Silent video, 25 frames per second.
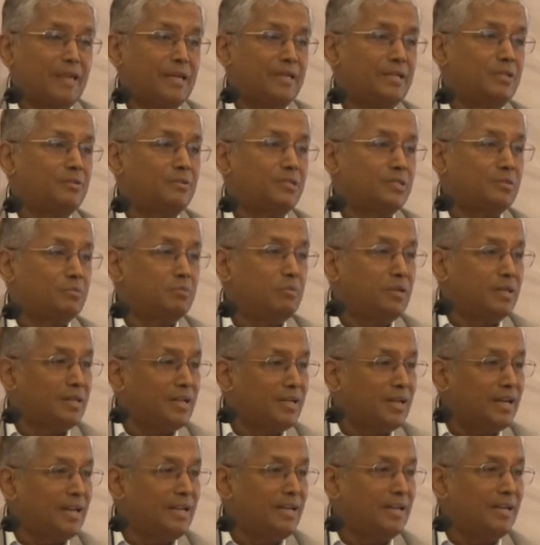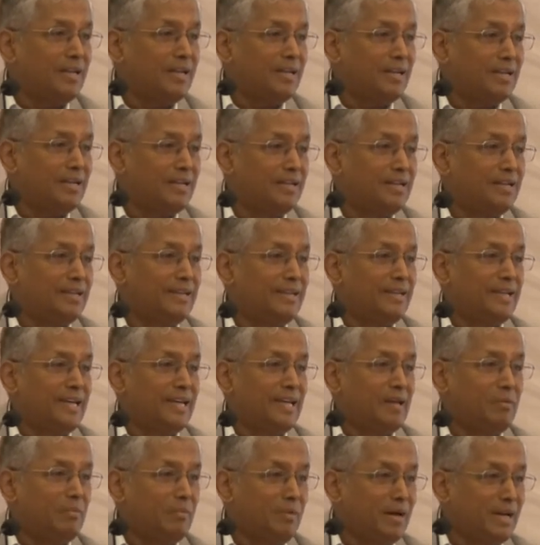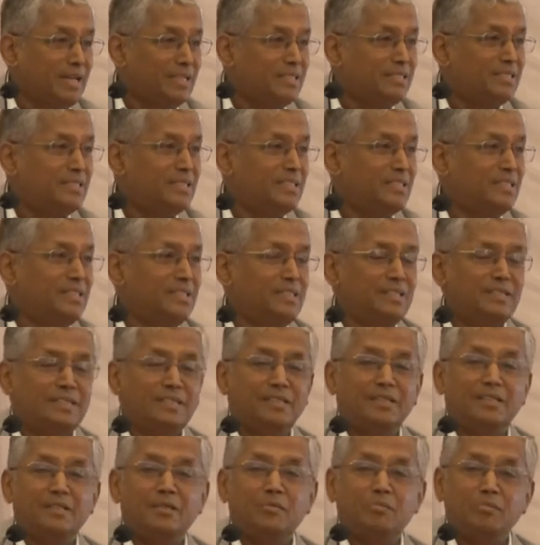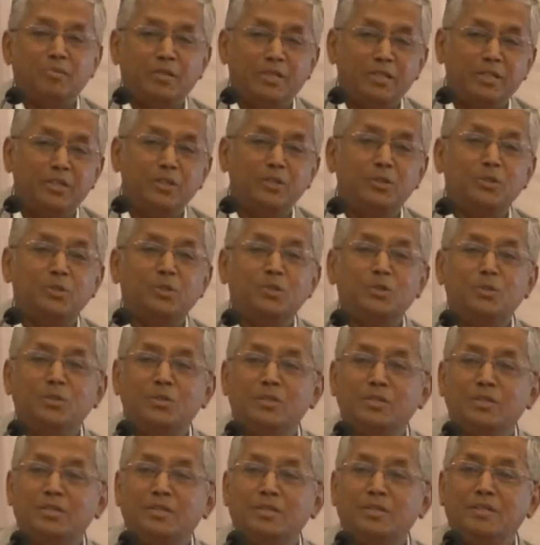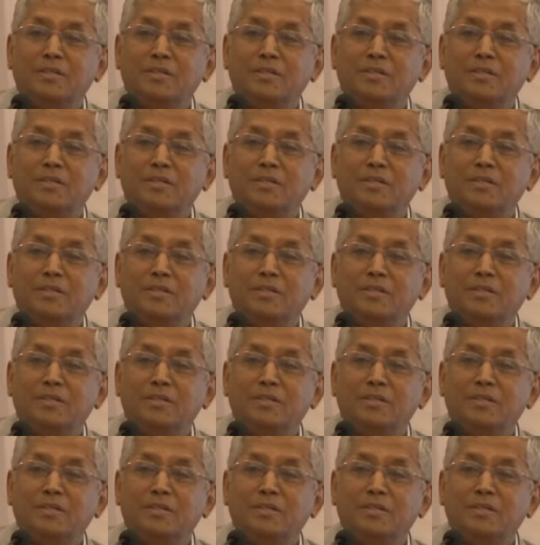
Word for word: it was Berkeley, MIT, Purdue,